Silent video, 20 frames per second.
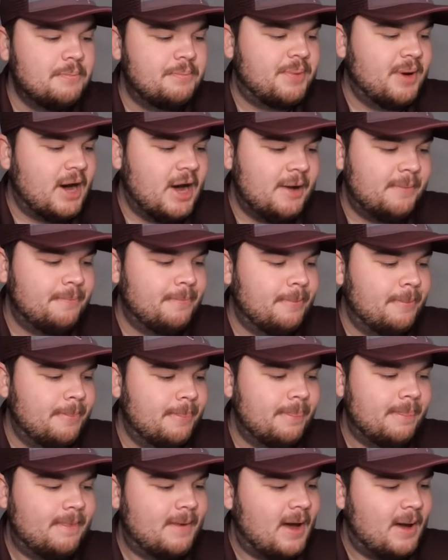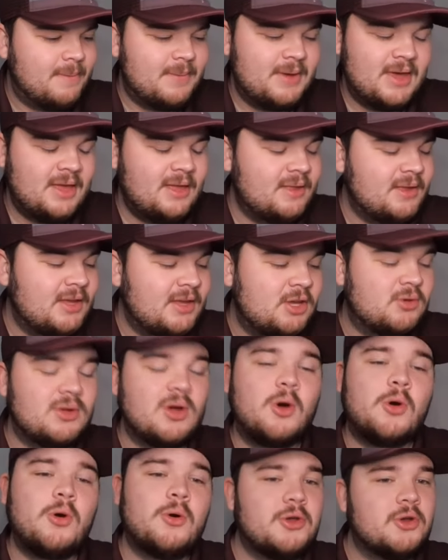But, I mean, you
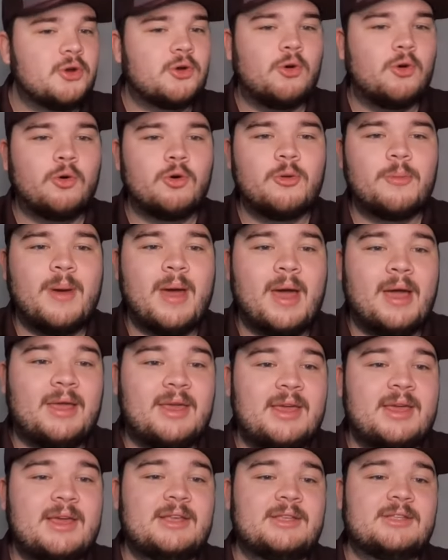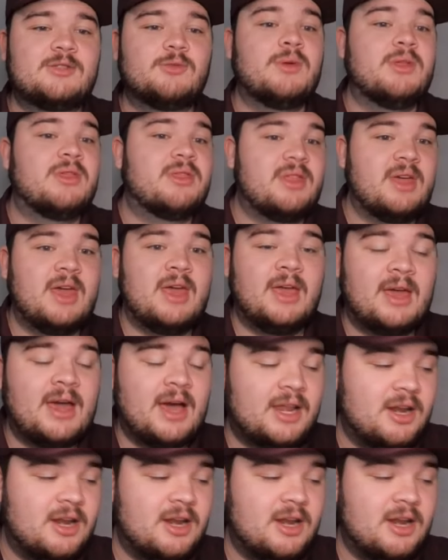know who your quarterback is, we think.